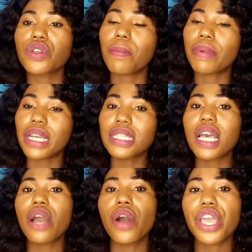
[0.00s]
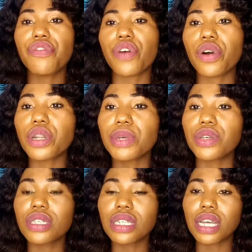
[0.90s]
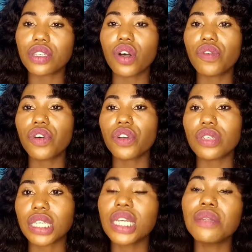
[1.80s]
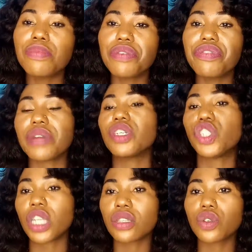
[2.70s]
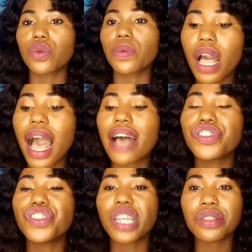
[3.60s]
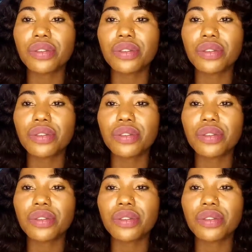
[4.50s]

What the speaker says: So please, if you're going to be using Dettol for your skin, be very gentle as